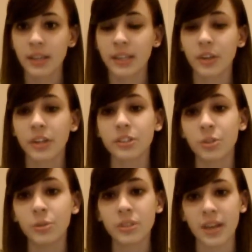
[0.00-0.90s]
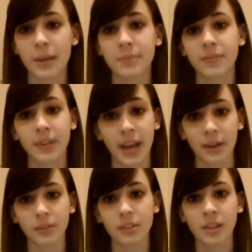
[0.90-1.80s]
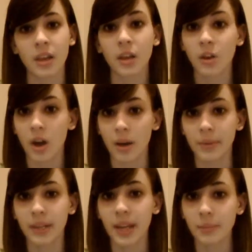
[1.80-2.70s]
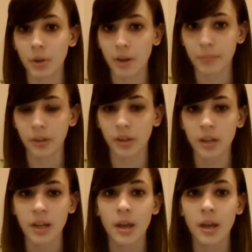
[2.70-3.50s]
There are two types of nouns, common and proper.